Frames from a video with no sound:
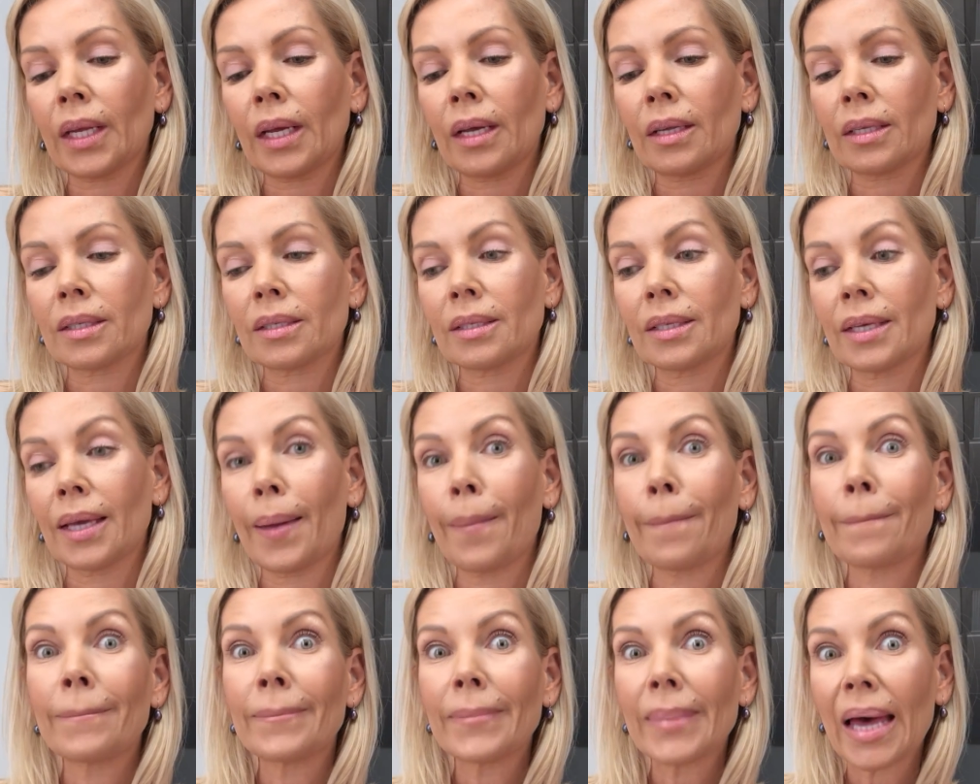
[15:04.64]
let's see,
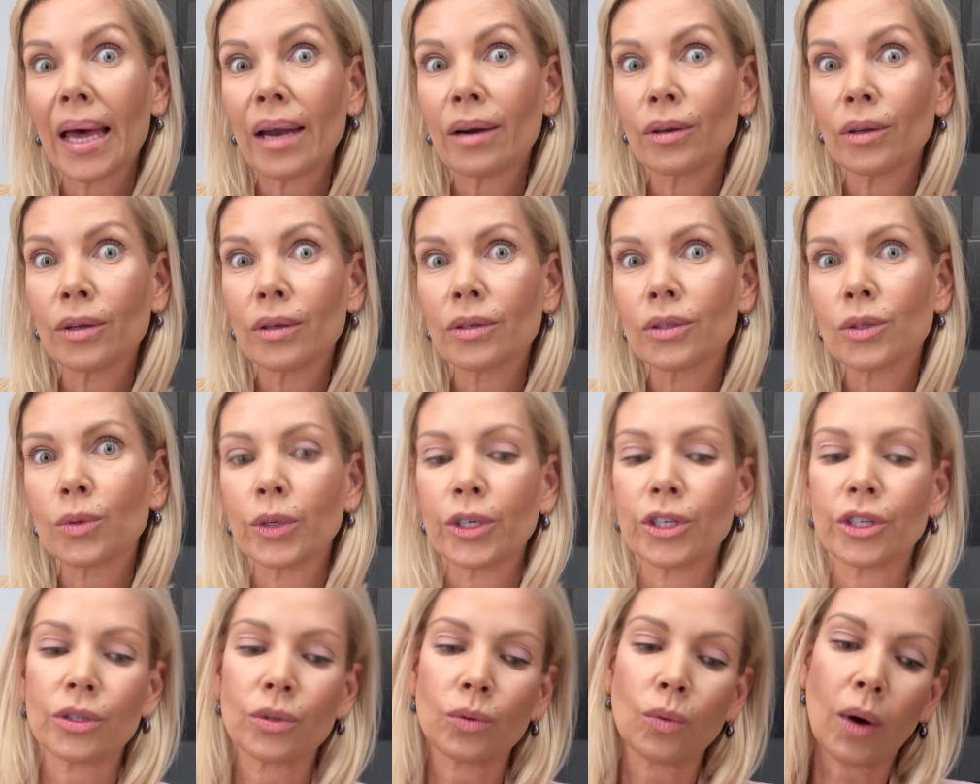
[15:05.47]
metals,
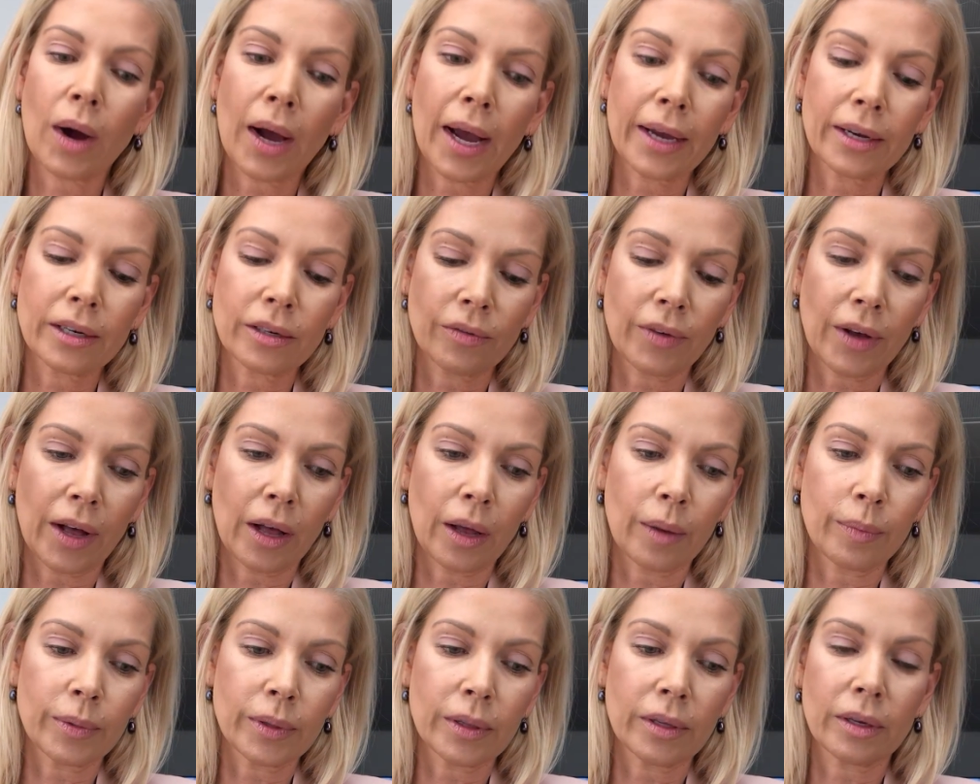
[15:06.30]
which is why I
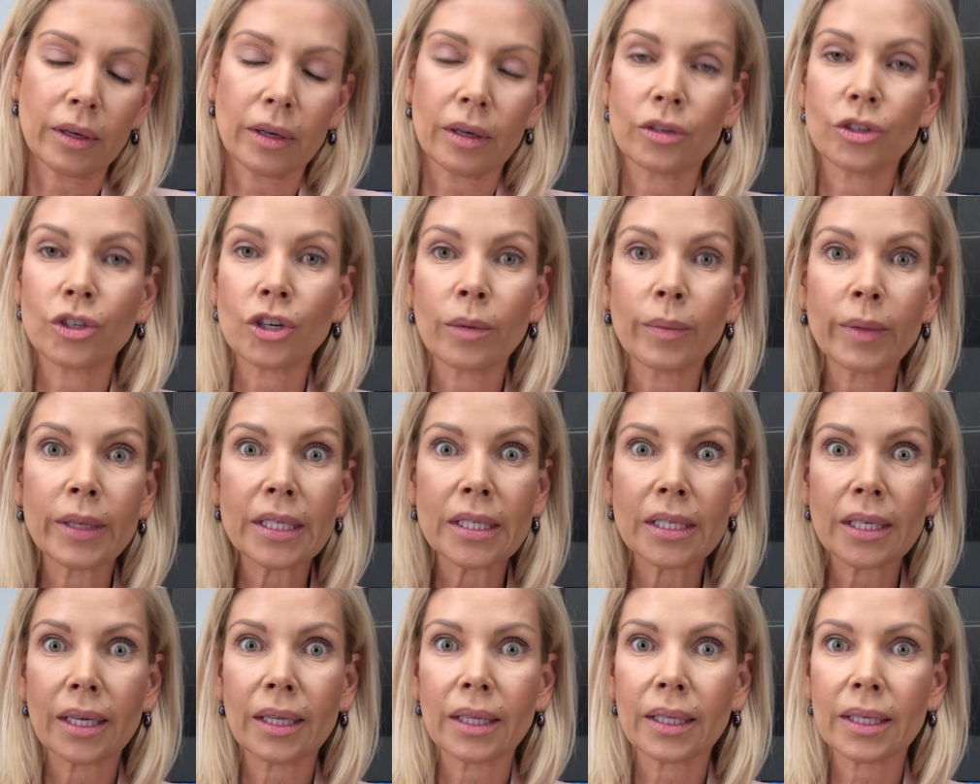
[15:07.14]
developed the German
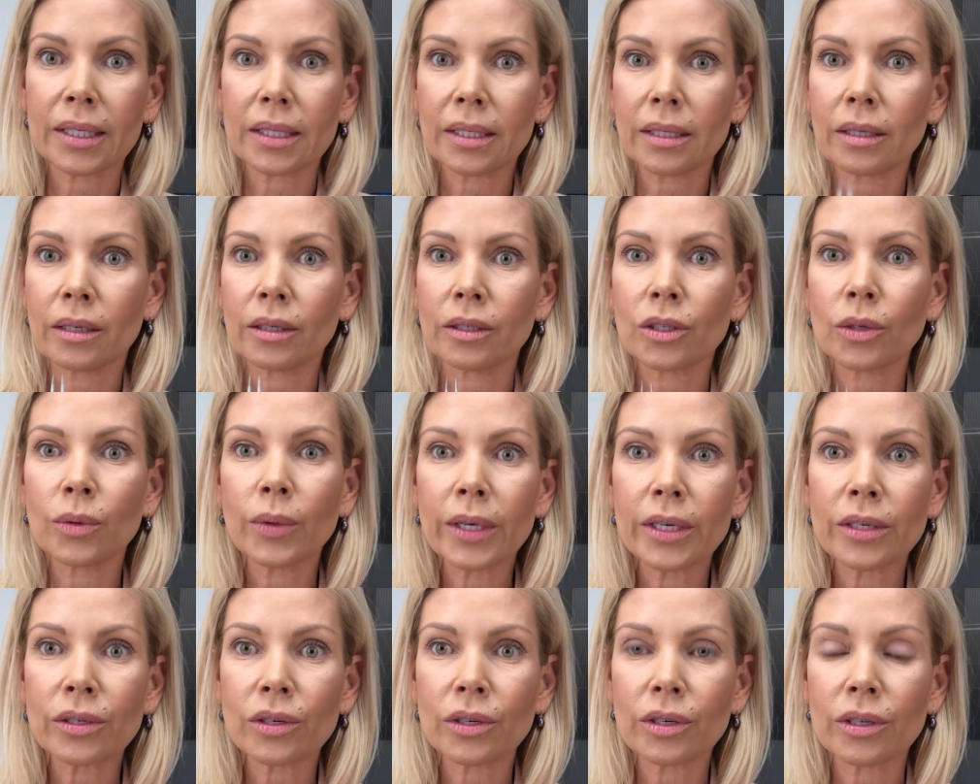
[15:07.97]
stainless steel
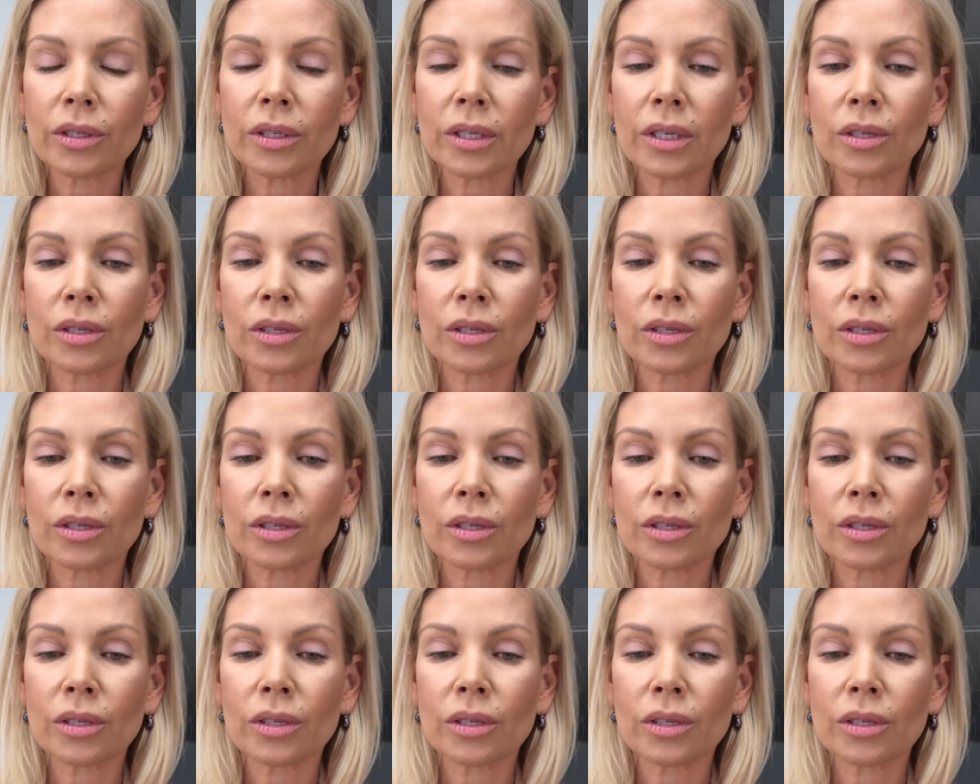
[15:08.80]
tweezers.